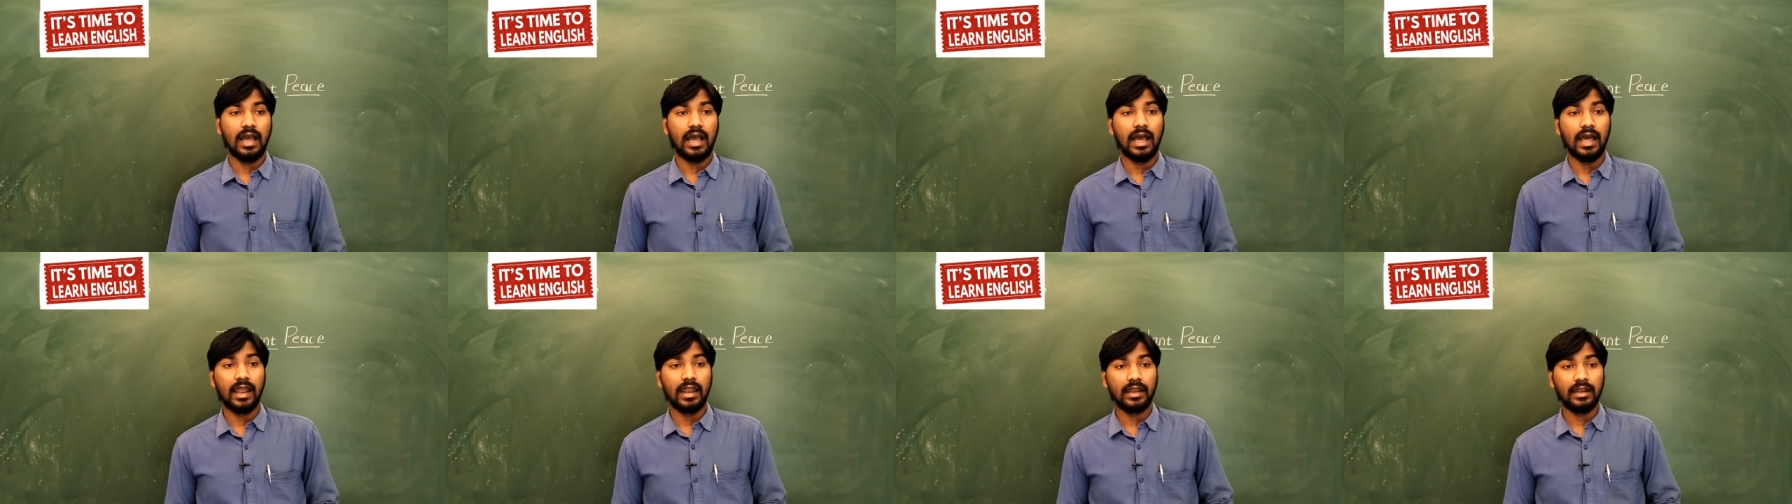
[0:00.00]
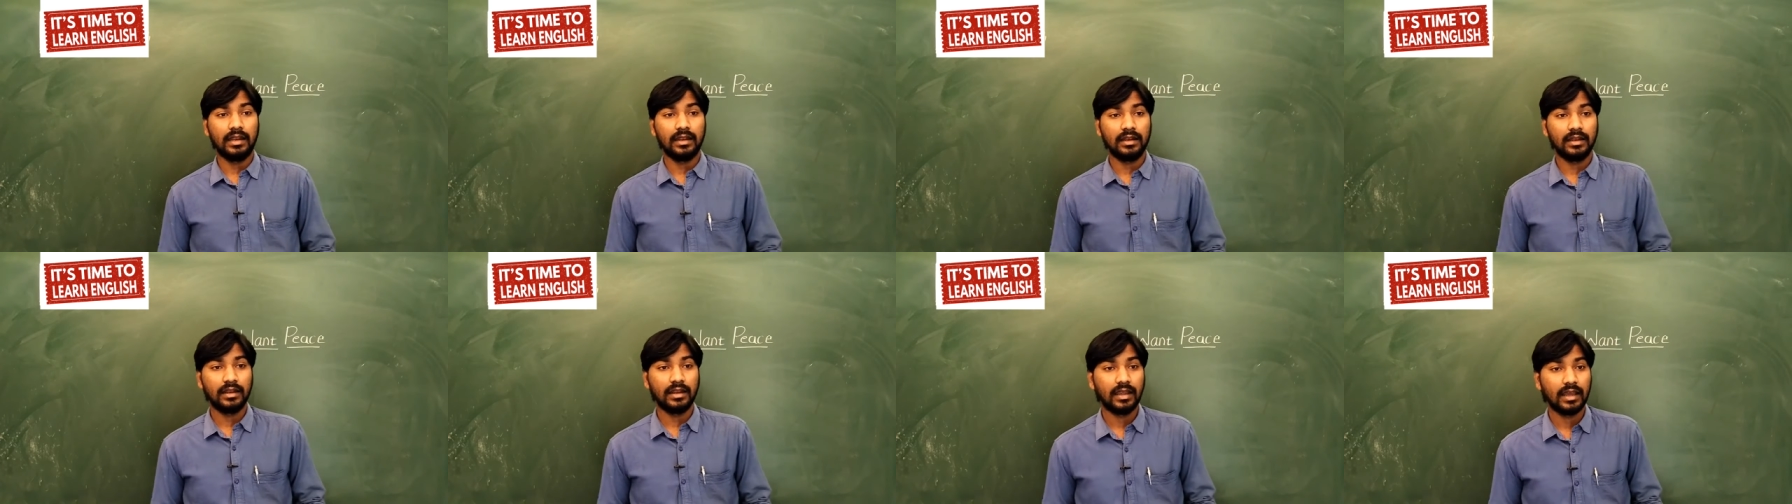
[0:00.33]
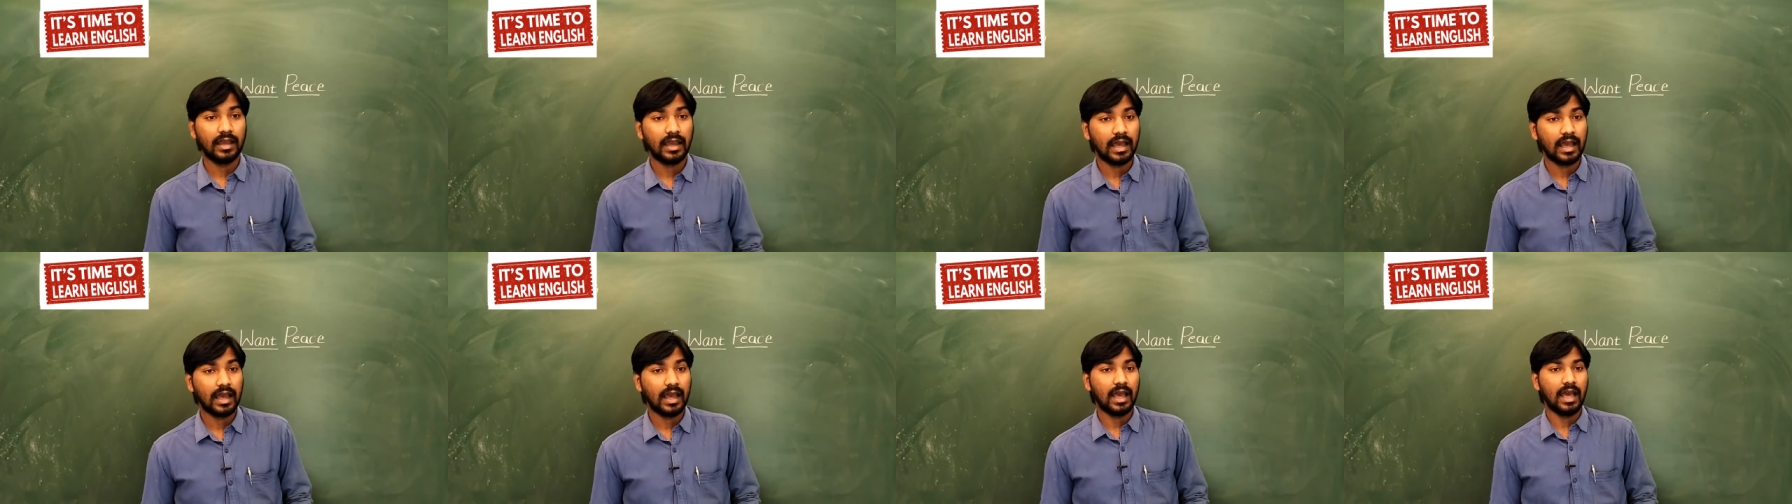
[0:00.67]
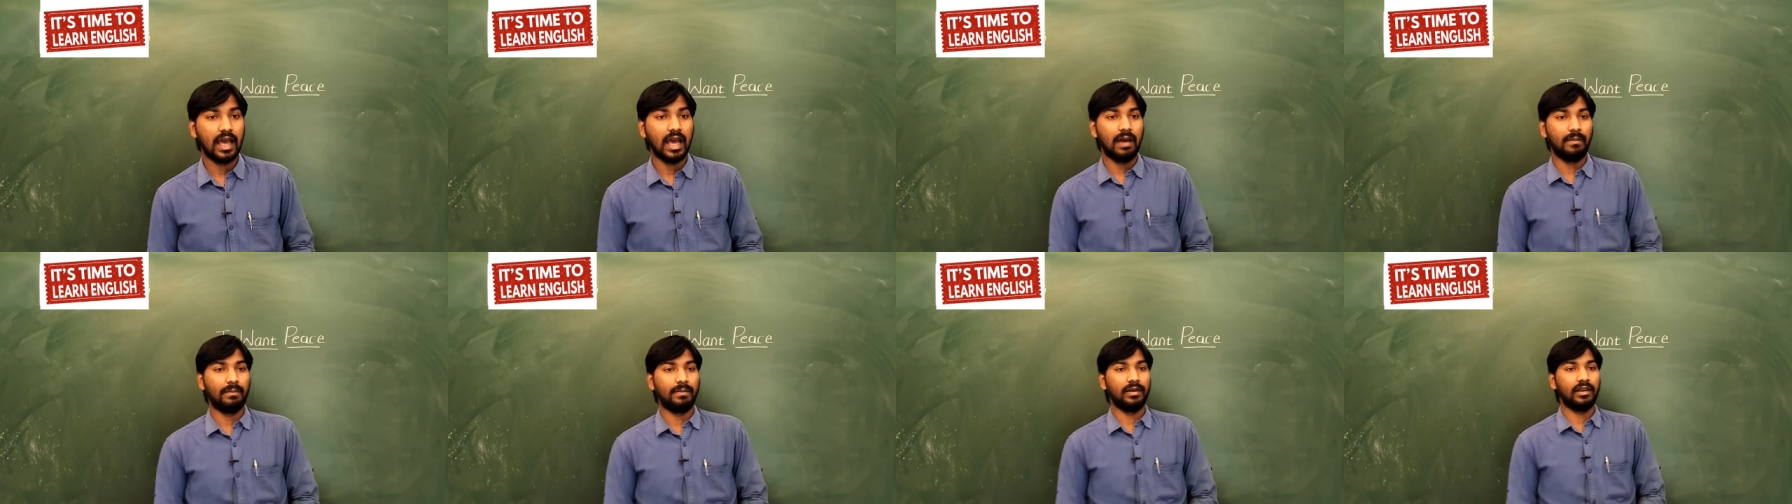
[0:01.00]

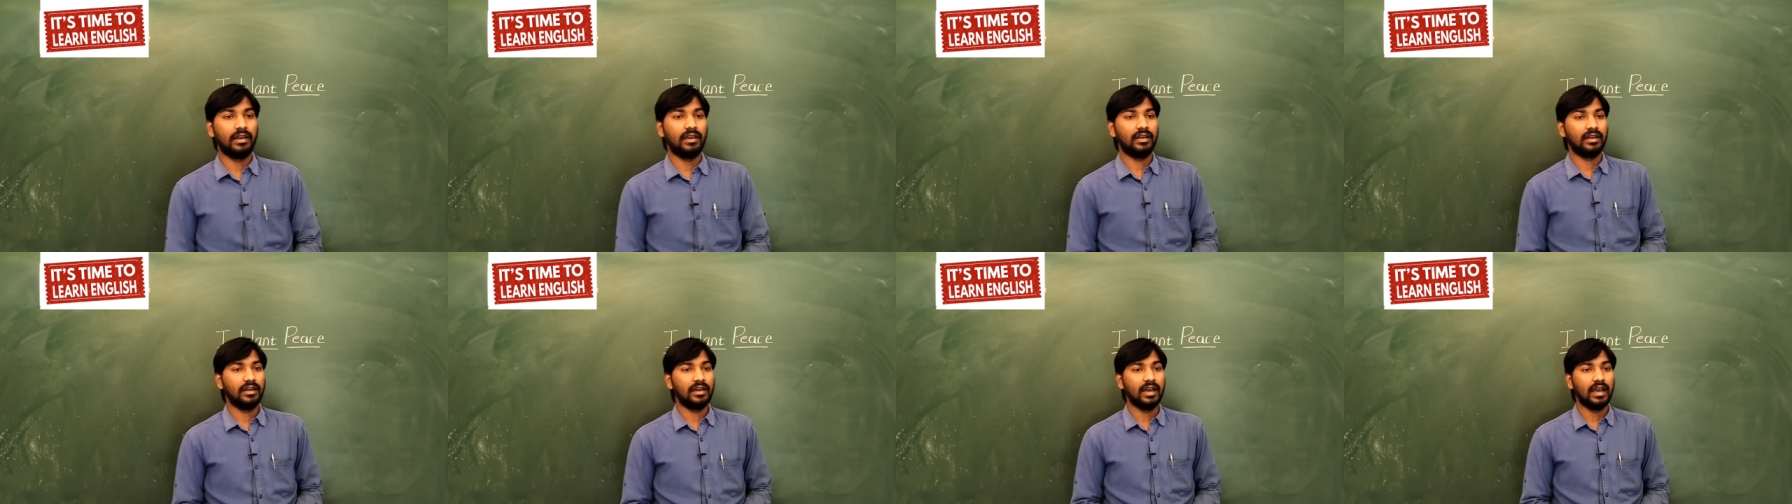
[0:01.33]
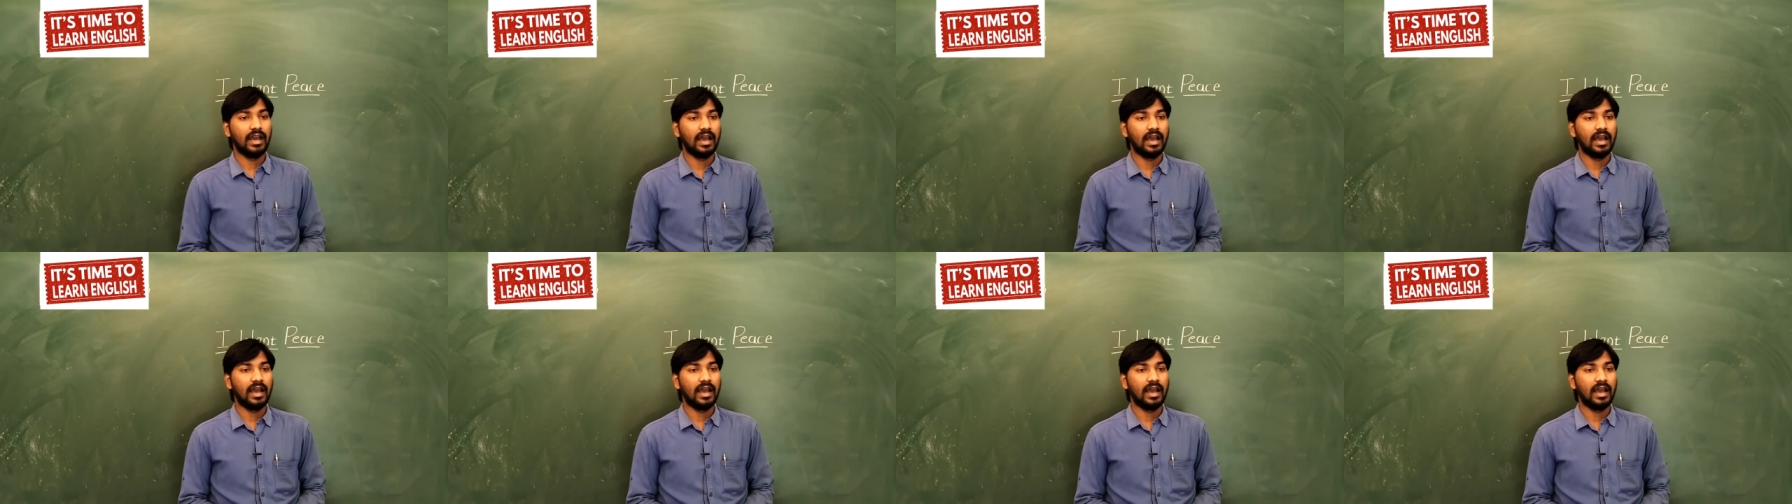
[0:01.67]
unhappy.